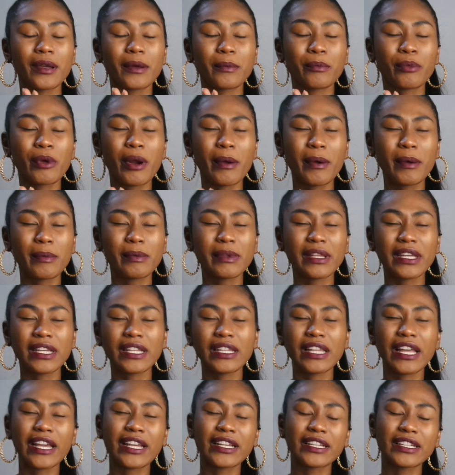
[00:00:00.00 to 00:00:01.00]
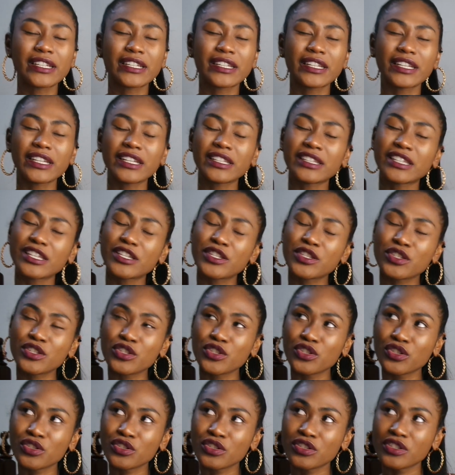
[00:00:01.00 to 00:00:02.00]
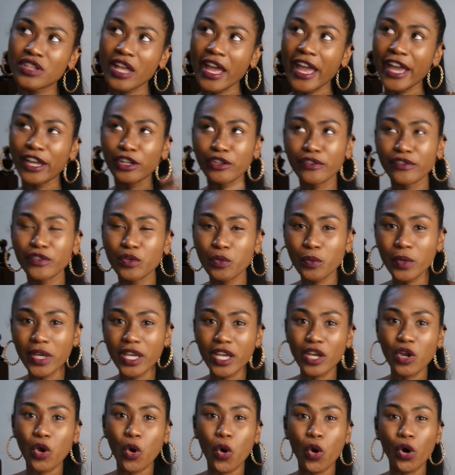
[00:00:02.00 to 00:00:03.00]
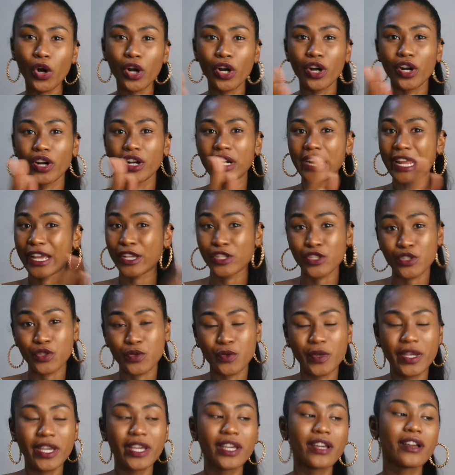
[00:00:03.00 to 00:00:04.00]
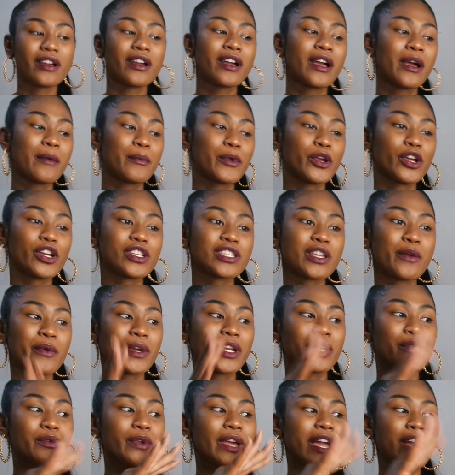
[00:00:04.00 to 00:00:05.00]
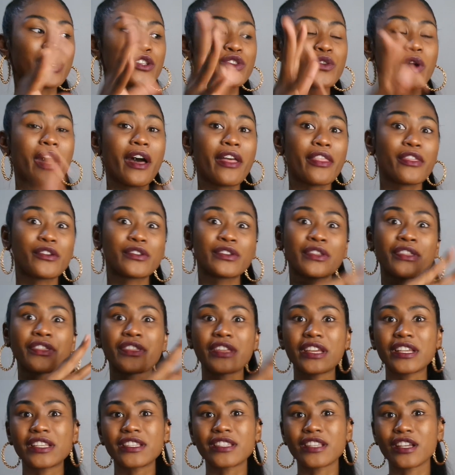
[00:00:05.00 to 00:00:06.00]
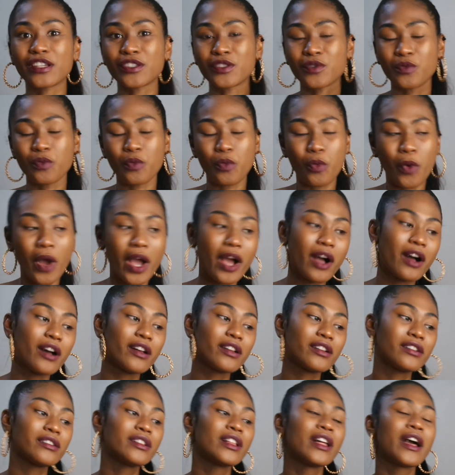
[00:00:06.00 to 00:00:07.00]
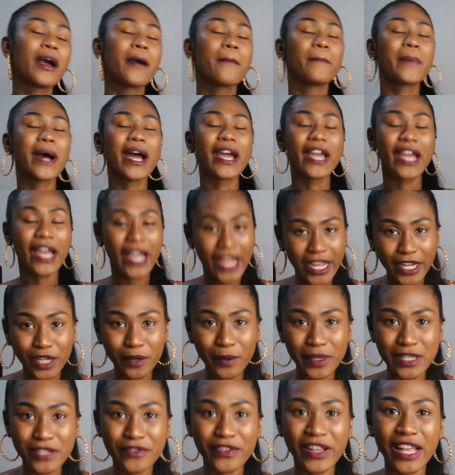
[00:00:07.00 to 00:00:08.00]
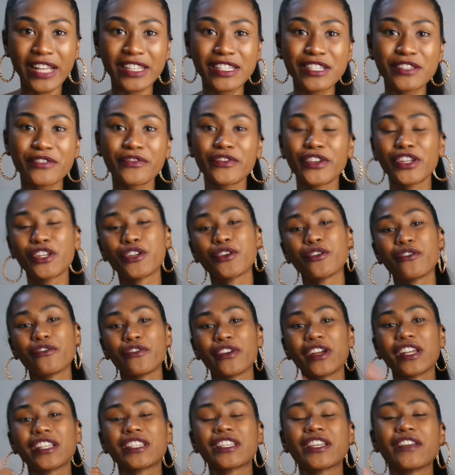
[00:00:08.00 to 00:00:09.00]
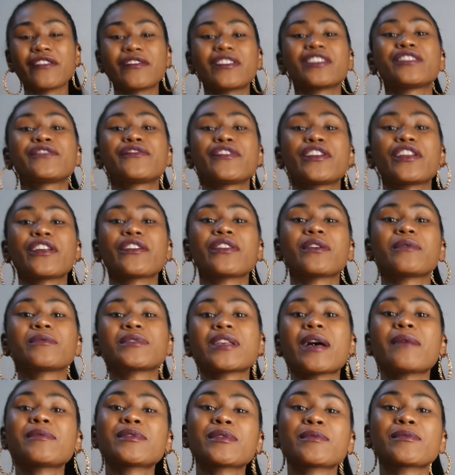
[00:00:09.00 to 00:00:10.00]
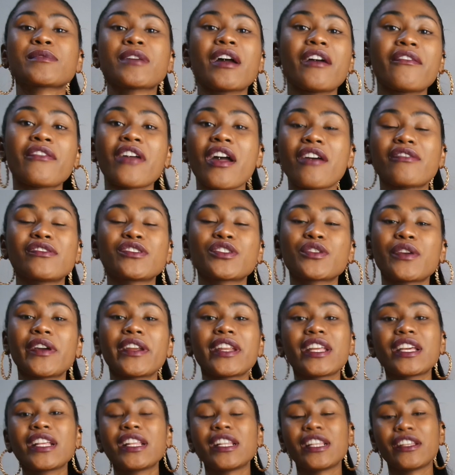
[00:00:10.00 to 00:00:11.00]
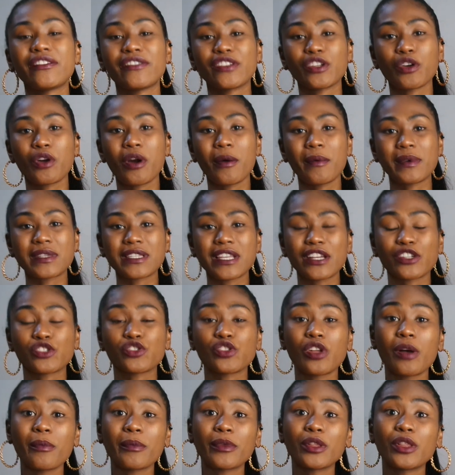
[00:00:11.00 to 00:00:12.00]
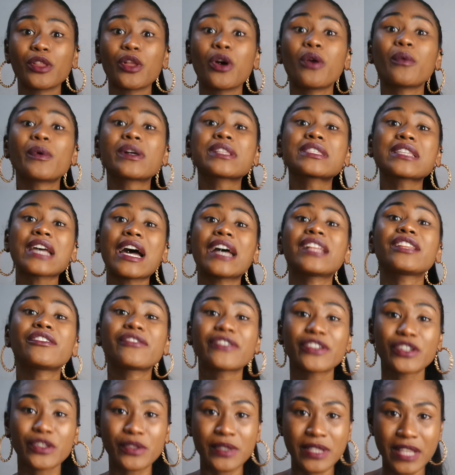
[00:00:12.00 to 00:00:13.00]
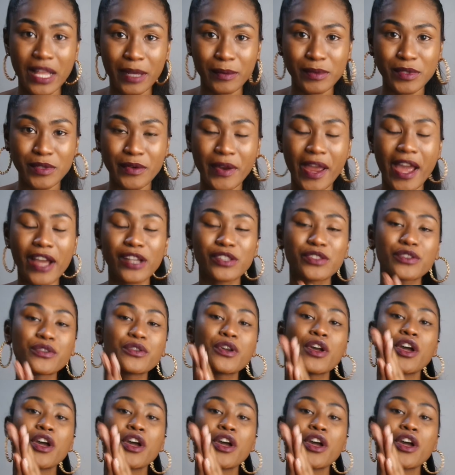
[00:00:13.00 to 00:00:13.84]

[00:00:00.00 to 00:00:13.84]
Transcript: probably like the end of the week or next week, because I want to react to other things as well. But anyways, if you like this video, don't forget to give this video a thumbs up, subscribe if you haven't already, leave in the comment section down below what other videos like to react to.